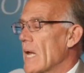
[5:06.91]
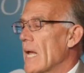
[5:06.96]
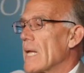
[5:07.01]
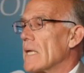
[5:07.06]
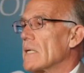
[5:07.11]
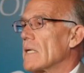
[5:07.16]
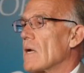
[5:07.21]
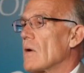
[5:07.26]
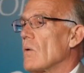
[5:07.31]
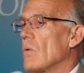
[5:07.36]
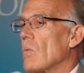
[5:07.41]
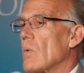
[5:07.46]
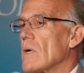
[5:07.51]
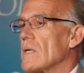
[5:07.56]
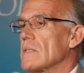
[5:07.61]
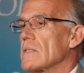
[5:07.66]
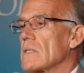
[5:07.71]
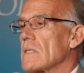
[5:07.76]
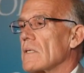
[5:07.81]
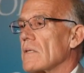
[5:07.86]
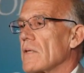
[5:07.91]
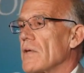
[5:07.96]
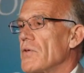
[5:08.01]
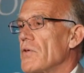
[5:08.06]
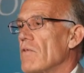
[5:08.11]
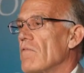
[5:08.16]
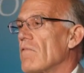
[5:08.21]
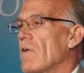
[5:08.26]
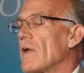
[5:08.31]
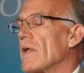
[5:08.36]
Handel was, then
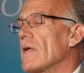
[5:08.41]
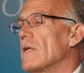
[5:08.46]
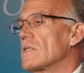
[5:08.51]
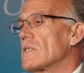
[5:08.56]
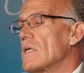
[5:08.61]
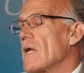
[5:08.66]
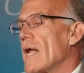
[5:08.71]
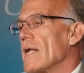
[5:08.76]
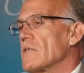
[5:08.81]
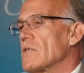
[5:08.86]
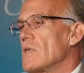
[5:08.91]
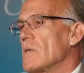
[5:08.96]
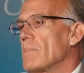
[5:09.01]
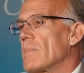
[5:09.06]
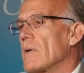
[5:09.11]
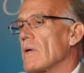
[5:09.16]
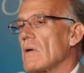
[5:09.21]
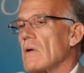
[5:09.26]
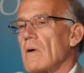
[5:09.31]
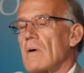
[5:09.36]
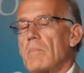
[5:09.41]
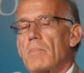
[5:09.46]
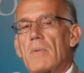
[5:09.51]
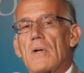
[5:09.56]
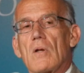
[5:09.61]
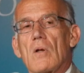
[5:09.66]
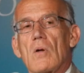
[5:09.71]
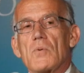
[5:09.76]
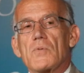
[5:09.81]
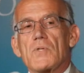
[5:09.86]
you run against Nancy
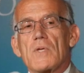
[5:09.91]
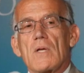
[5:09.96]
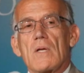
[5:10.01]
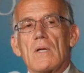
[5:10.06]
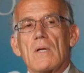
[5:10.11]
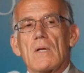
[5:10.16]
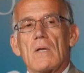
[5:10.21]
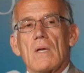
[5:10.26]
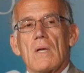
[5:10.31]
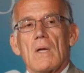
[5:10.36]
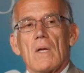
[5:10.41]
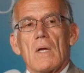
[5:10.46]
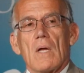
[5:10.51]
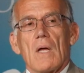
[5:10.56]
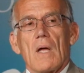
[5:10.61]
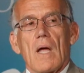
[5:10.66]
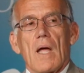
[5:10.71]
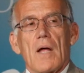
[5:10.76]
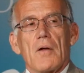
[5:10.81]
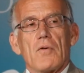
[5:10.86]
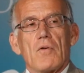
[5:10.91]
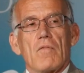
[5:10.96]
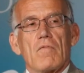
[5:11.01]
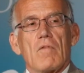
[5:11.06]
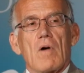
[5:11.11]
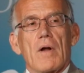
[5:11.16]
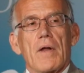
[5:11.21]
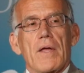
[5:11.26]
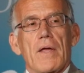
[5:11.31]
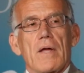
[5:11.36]
Pelosi, and you
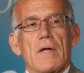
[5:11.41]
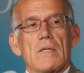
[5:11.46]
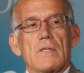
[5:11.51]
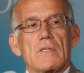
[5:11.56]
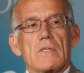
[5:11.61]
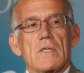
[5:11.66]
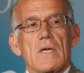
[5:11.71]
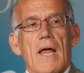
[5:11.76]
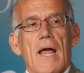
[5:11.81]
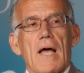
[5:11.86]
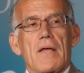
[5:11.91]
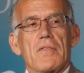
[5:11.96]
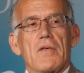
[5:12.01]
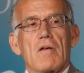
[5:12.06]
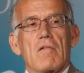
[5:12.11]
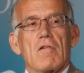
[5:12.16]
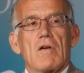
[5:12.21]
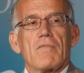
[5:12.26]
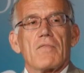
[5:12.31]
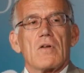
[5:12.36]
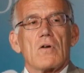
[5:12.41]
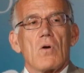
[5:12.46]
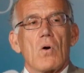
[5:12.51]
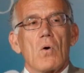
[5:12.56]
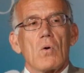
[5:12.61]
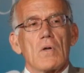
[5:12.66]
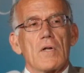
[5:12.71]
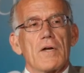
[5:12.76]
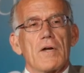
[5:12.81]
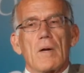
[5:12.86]
run against Kathy Griffin
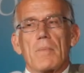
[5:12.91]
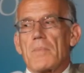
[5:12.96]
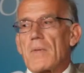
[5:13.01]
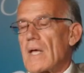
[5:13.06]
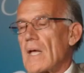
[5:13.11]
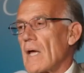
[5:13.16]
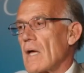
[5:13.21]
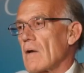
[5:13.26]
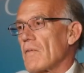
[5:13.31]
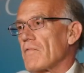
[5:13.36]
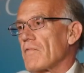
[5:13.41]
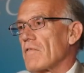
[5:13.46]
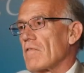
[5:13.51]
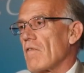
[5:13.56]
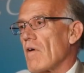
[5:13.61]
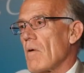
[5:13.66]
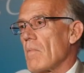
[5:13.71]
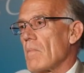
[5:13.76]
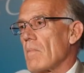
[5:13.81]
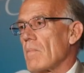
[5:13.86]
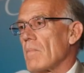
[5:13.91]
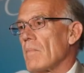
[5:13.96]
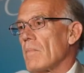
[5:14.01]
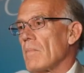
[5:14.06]
holding up the head of Trump,